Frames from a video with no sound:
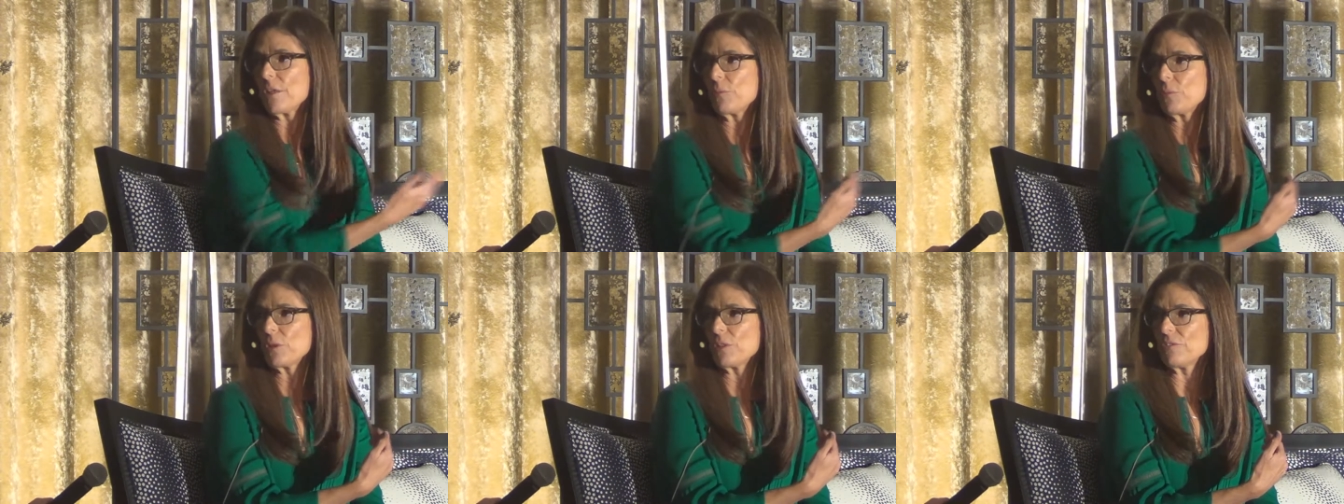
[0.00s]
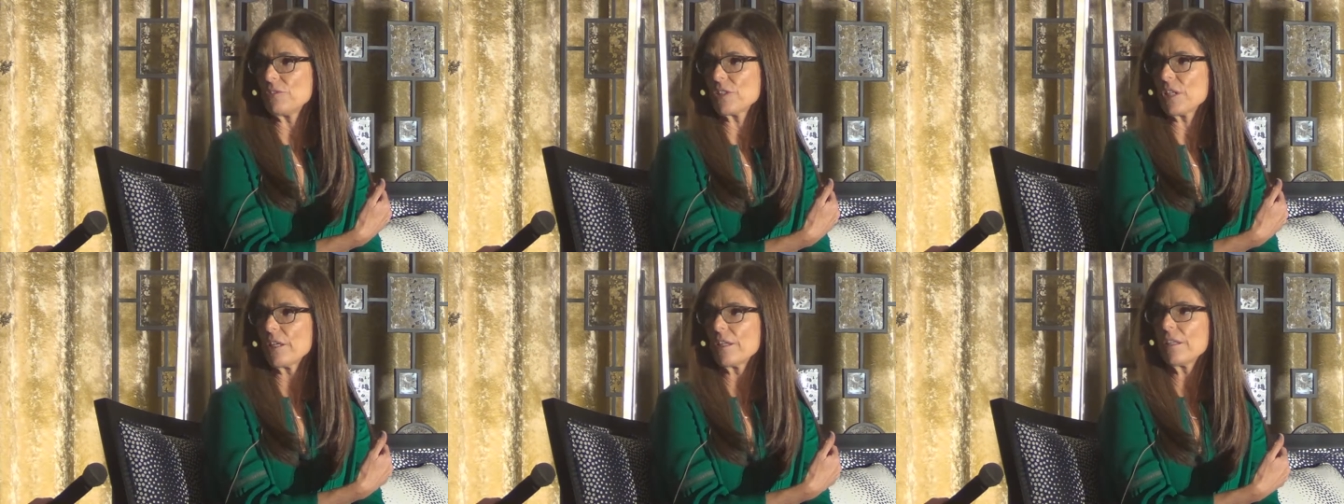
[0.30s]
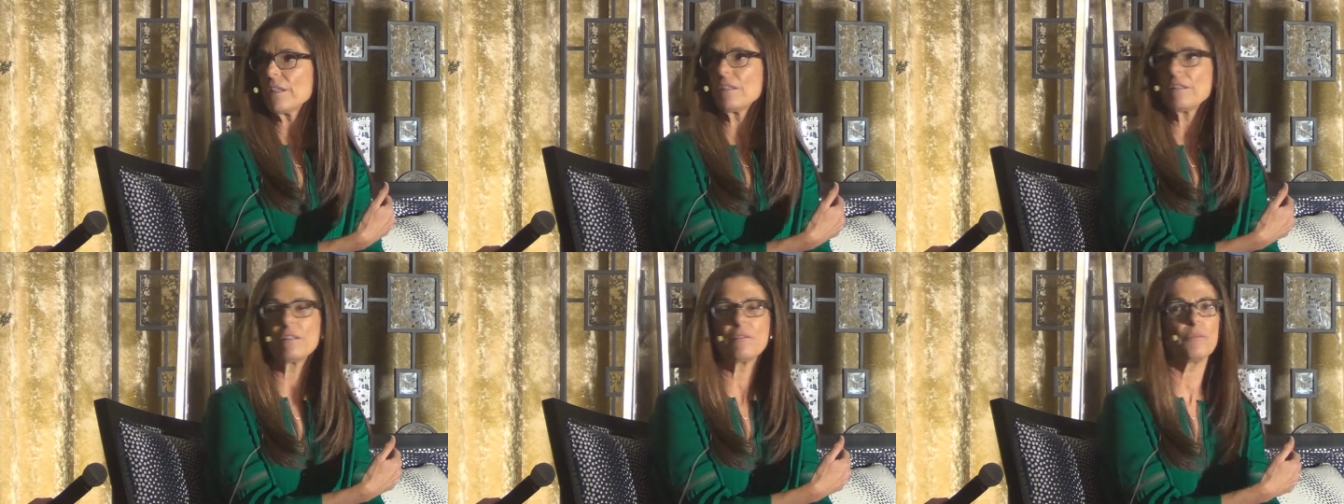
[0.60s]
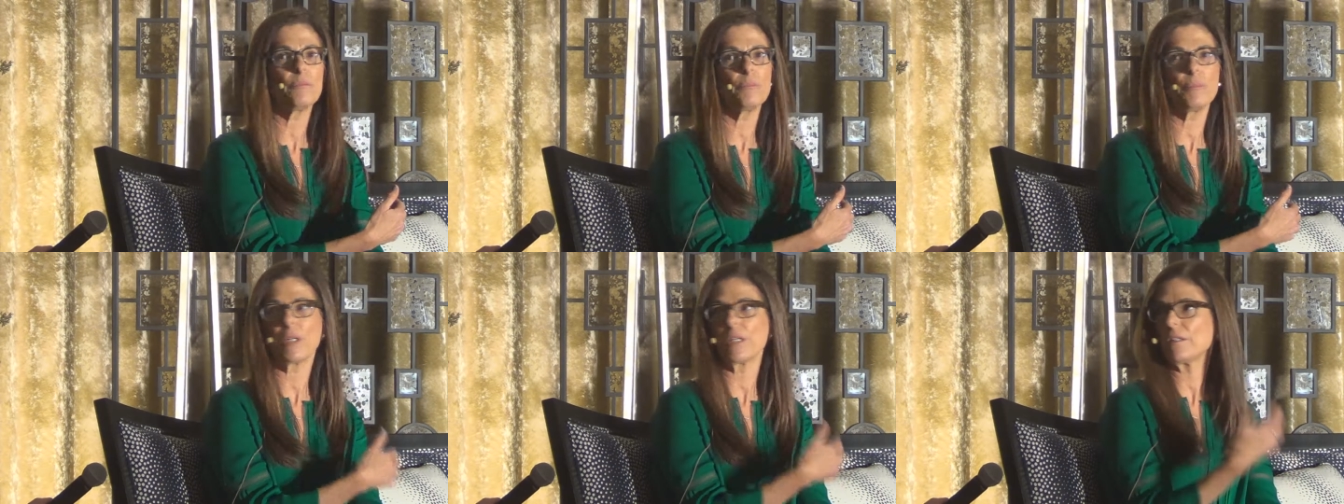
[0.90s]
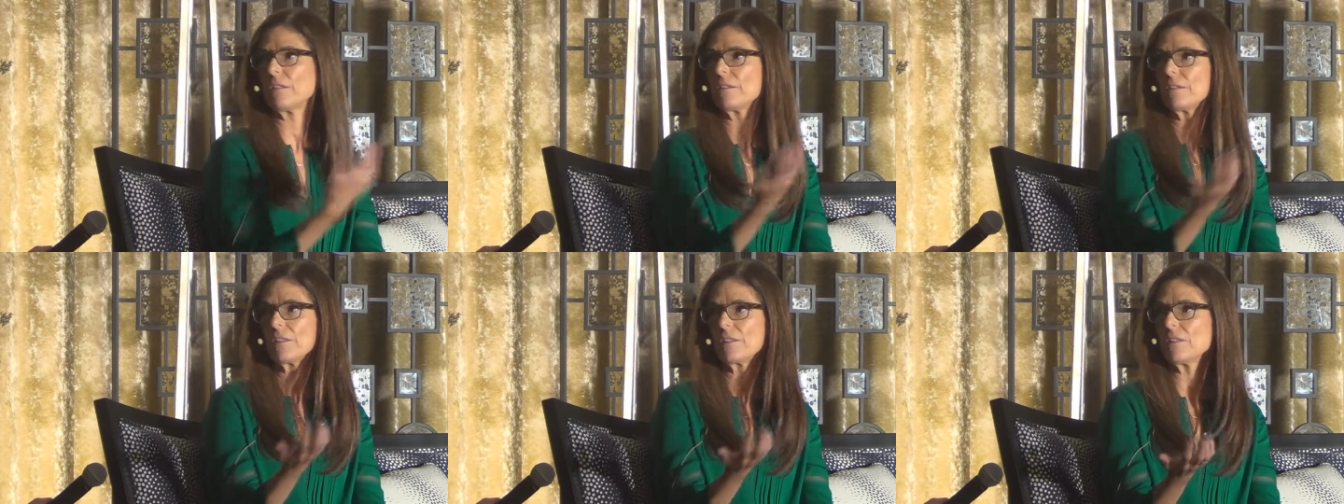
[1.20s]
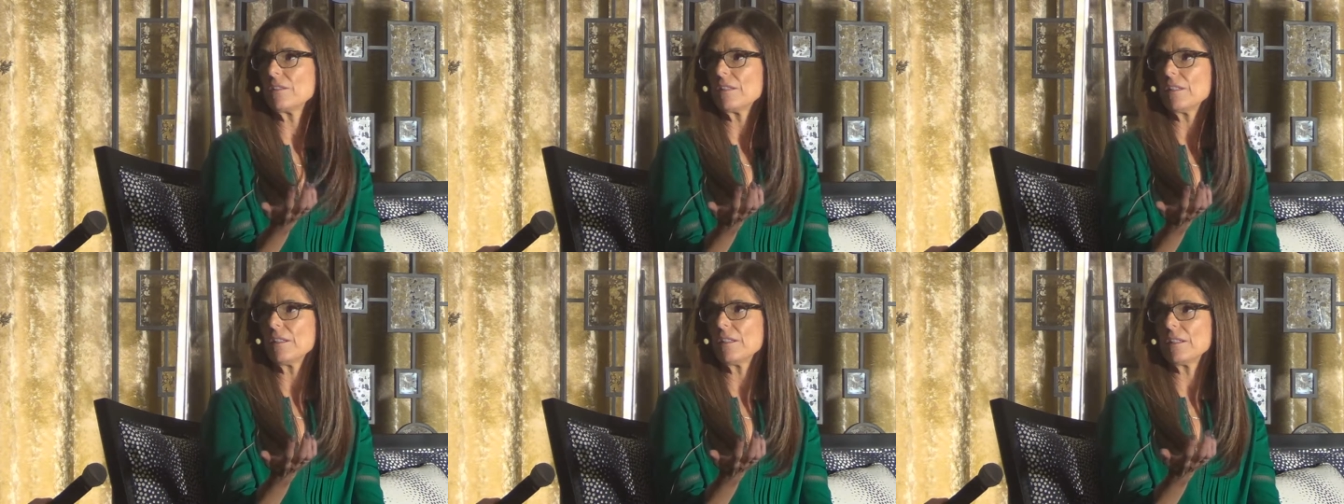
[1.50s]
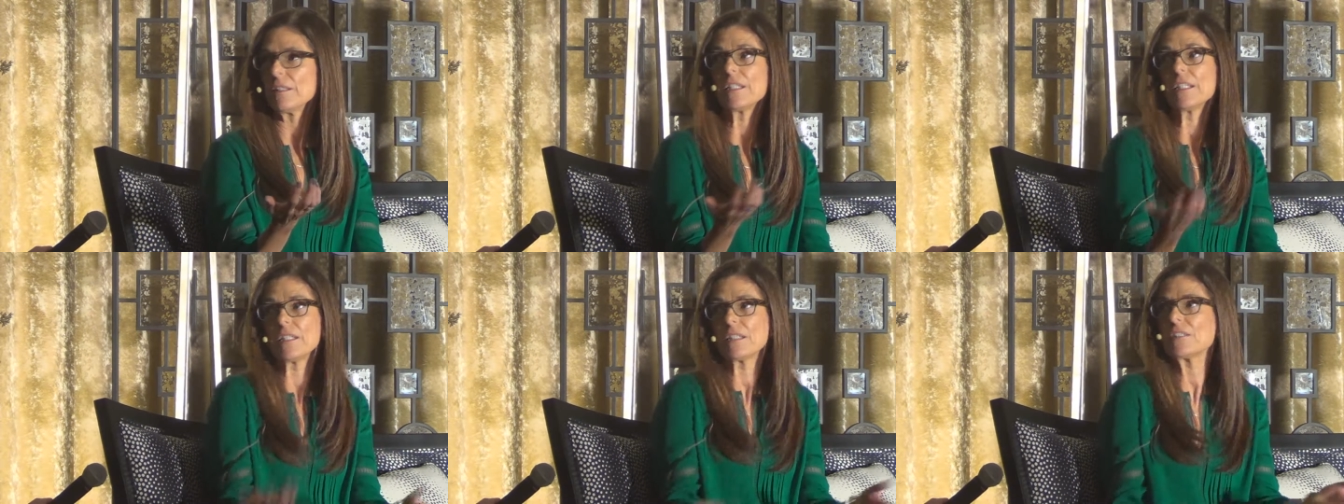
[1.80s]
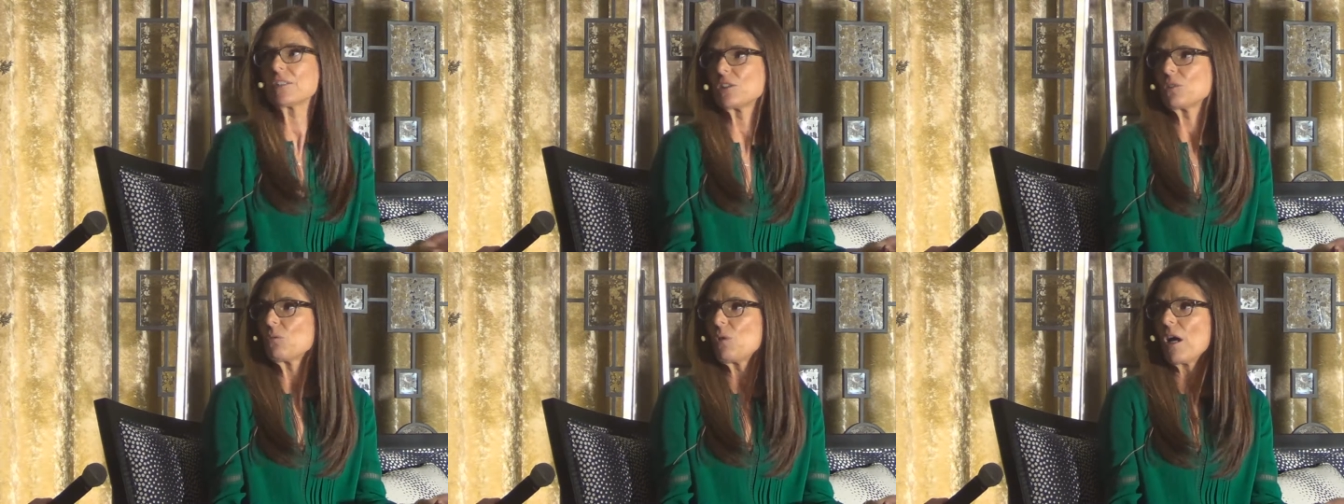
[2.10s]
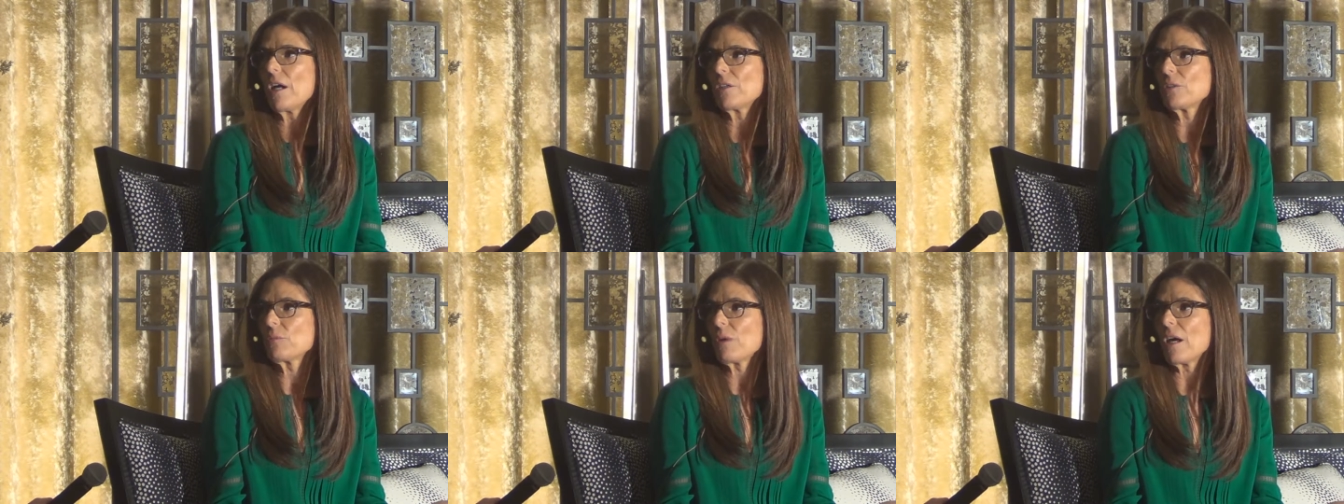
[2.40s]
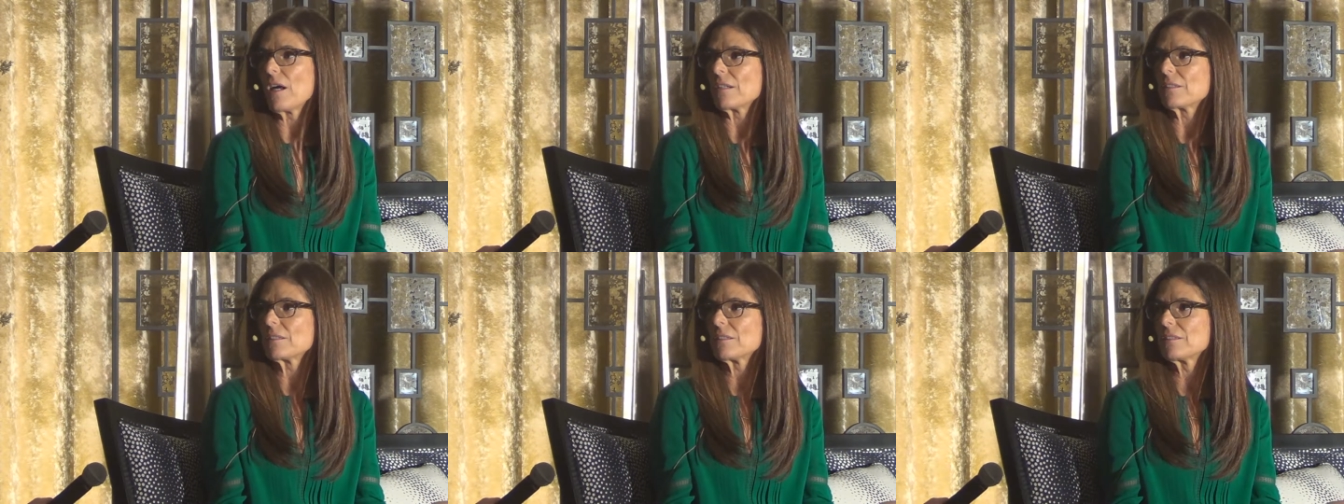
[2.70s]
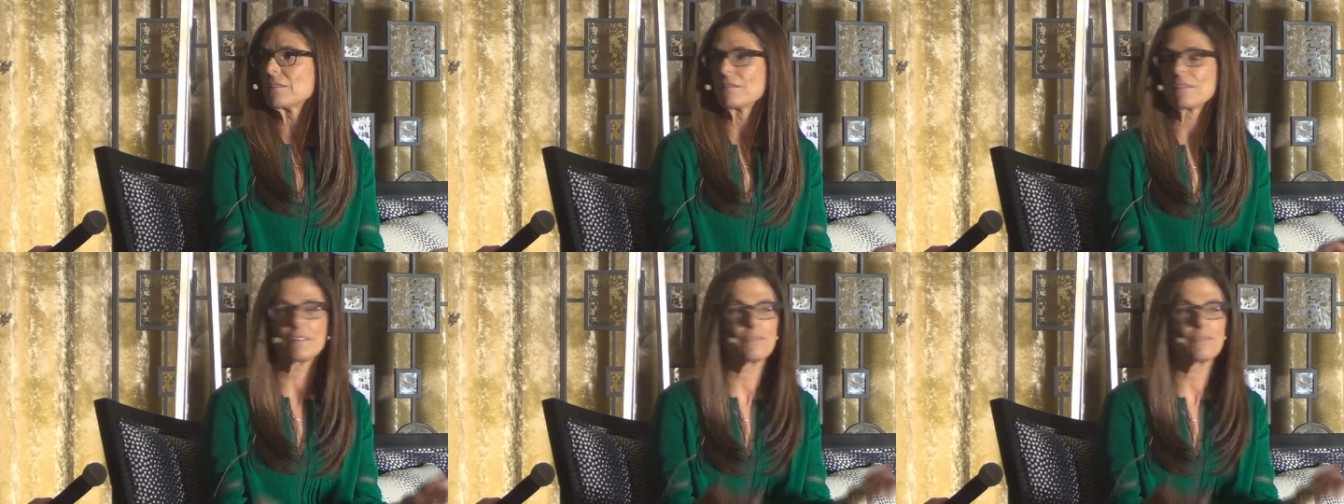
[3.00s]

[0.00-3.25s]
that we've done it, but it is the Wild West.